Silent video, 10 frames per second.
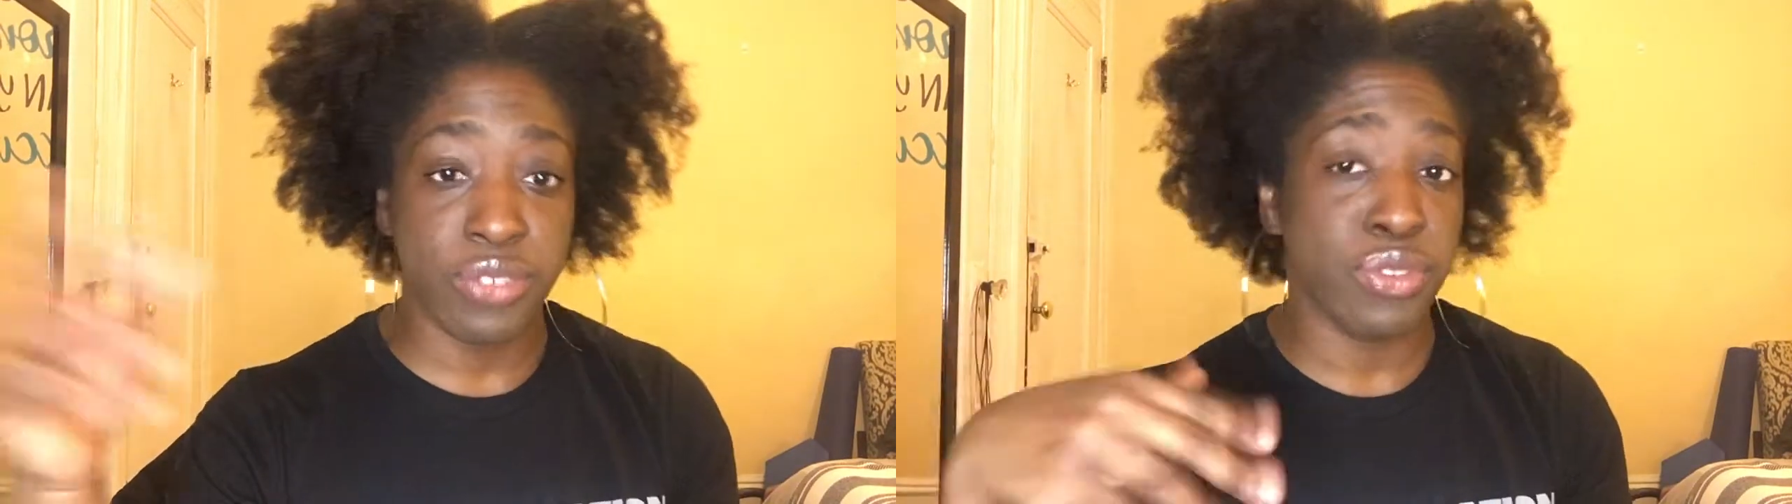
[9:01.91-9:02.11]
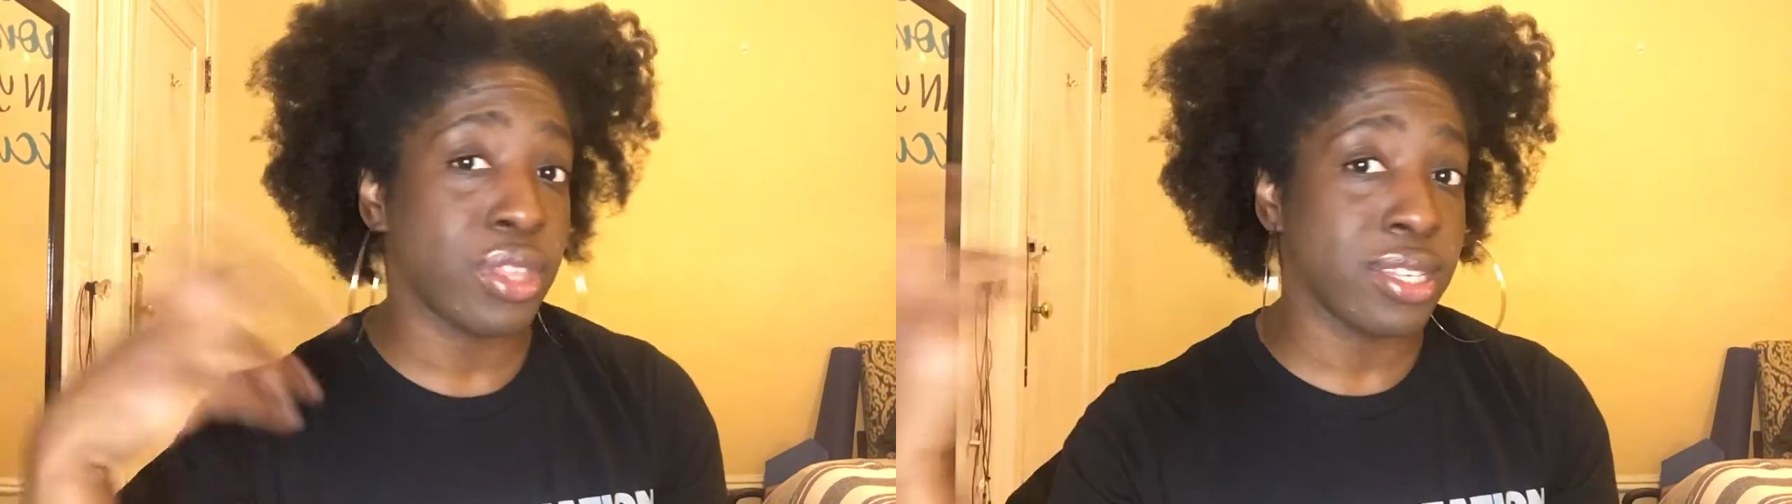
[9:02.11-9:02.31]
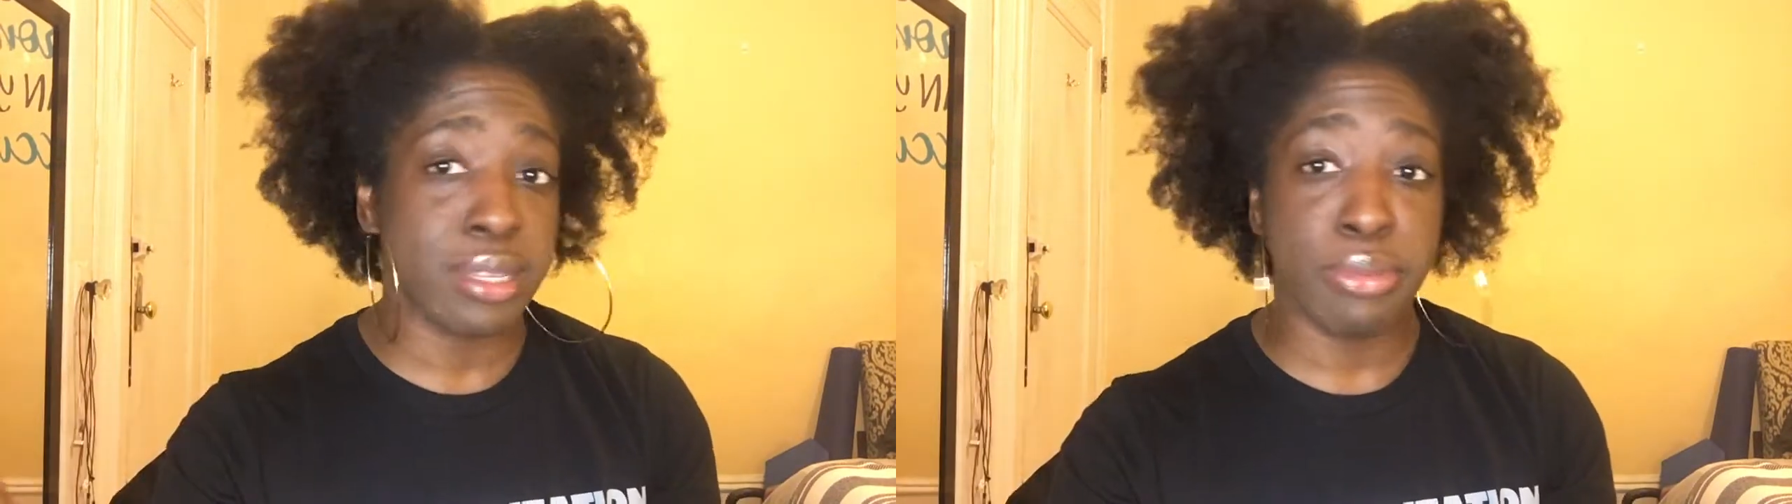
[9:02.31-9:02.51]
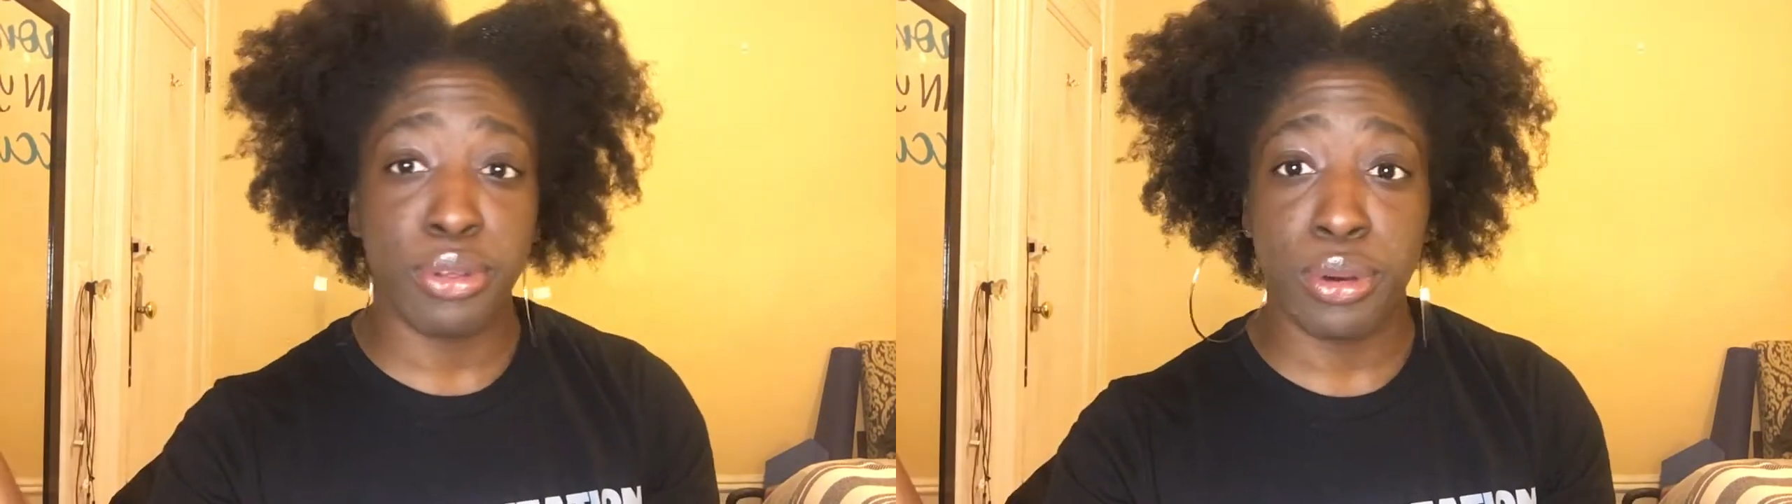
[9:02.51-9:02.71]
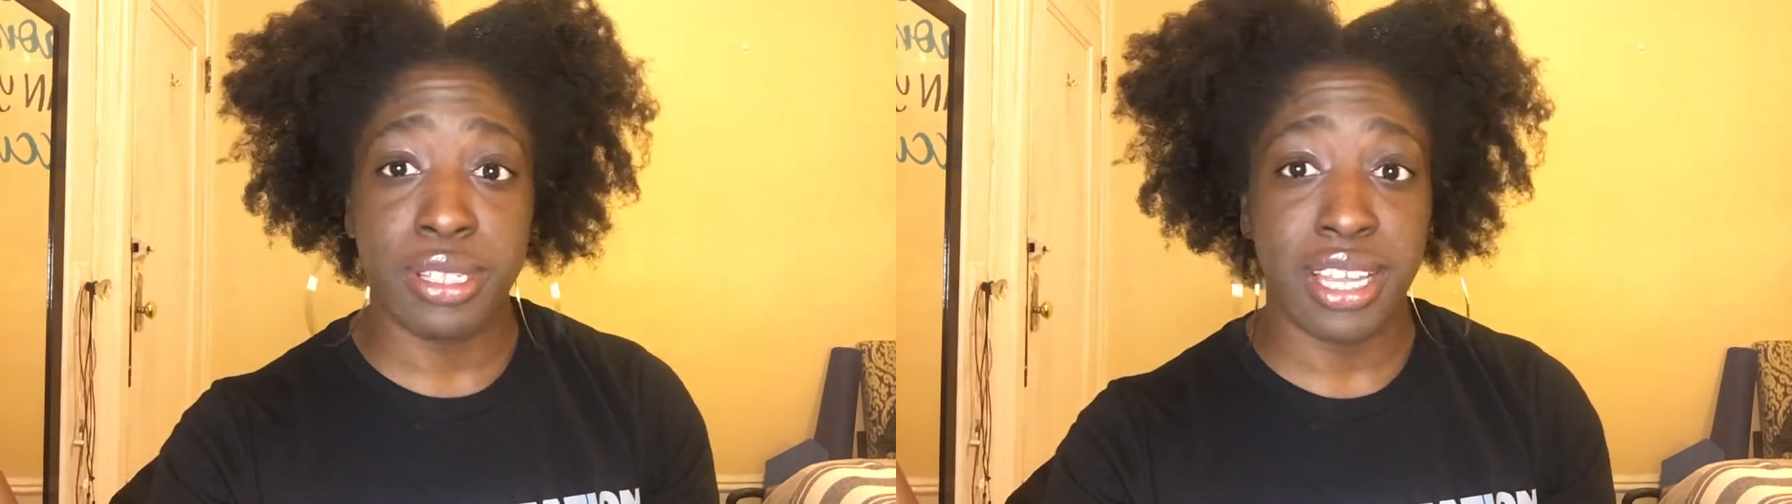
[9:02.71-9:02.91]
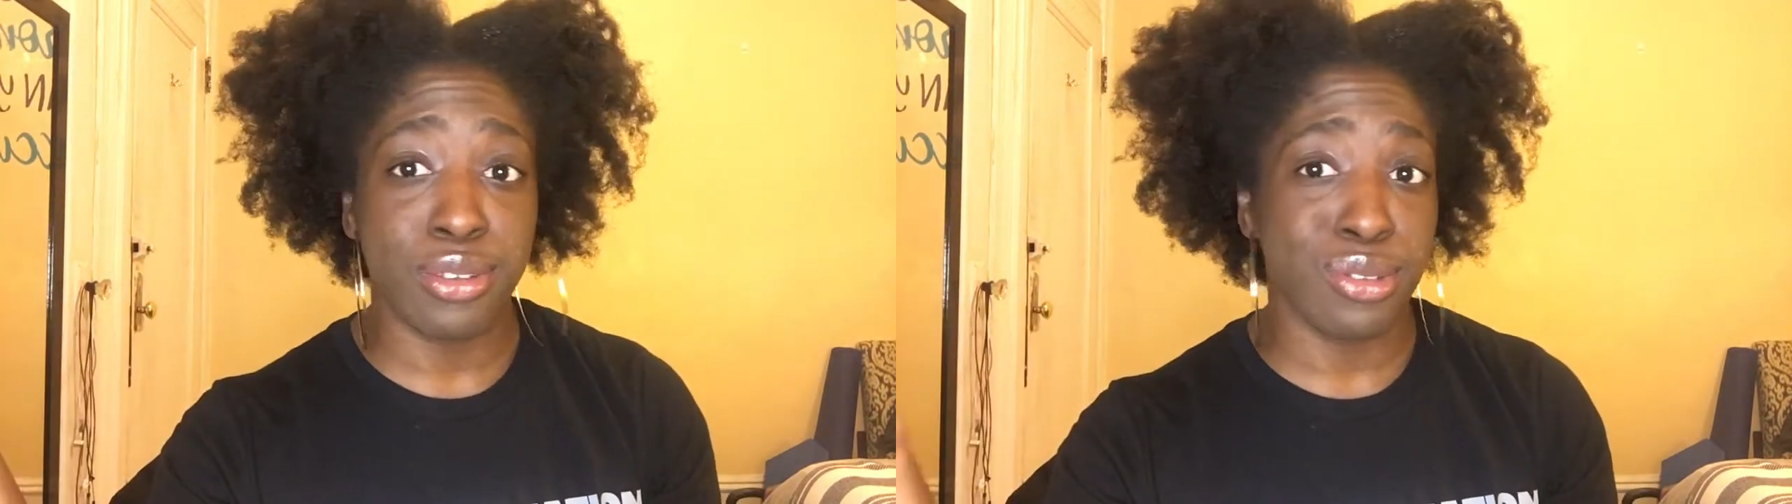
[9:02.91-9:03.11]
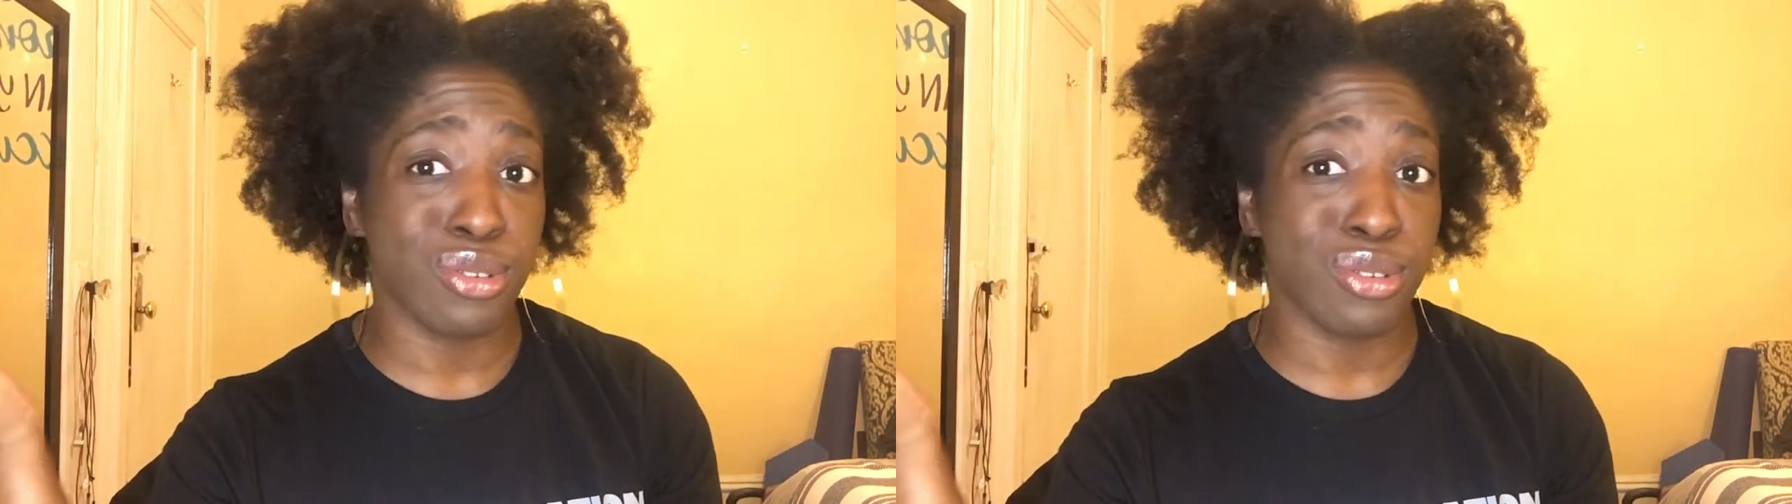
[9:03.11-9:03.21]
If you think some of the oils I use